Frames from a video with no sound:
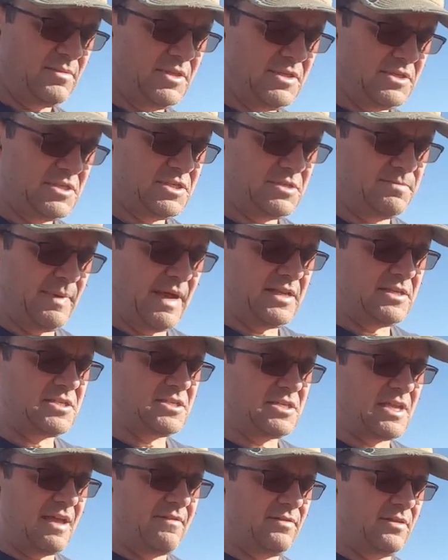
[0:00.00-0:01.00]
This is my
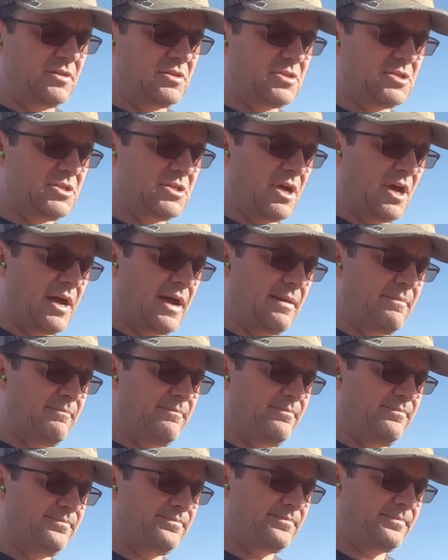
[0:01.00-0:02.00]
7th shot,
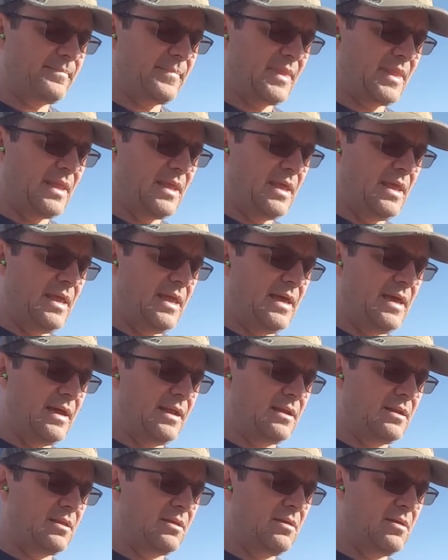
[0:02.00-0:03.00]

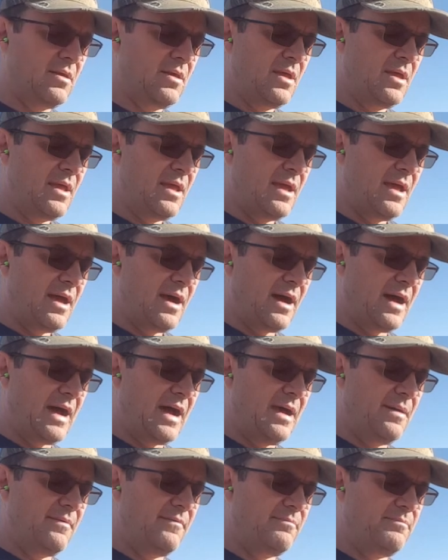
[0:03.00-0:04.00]
and
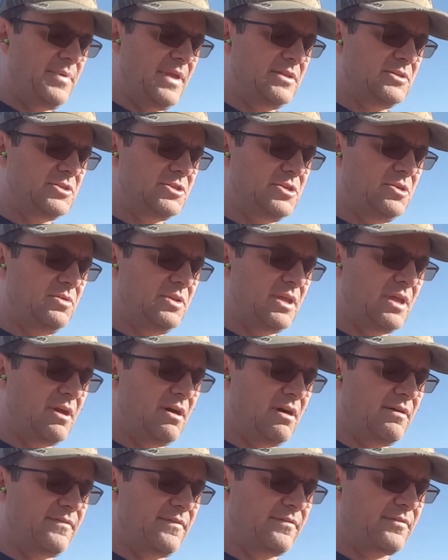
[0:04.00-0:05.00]
I've been shooting
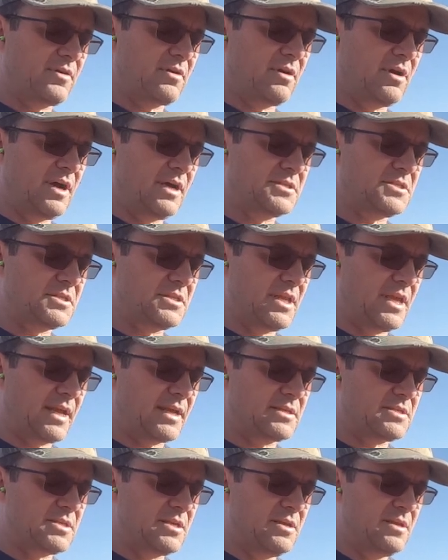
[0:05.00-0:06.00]
off of cross
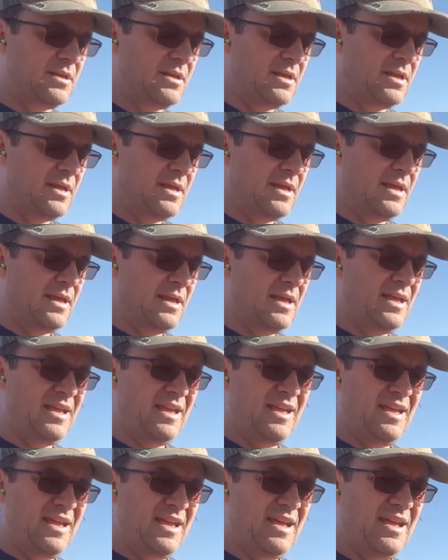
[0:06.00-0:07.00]
sticks,
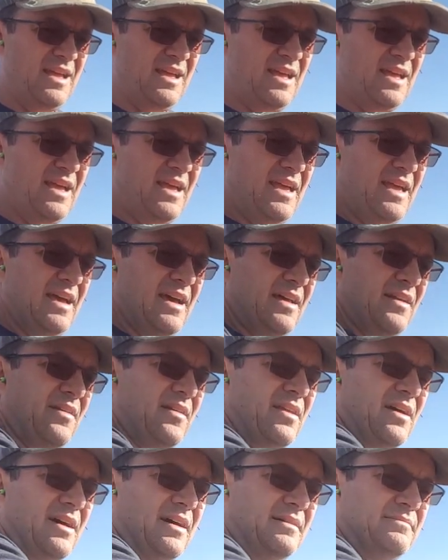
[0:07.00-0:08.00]

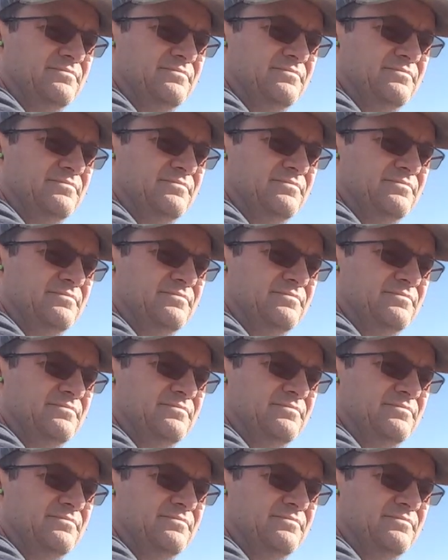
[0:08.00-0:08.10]
and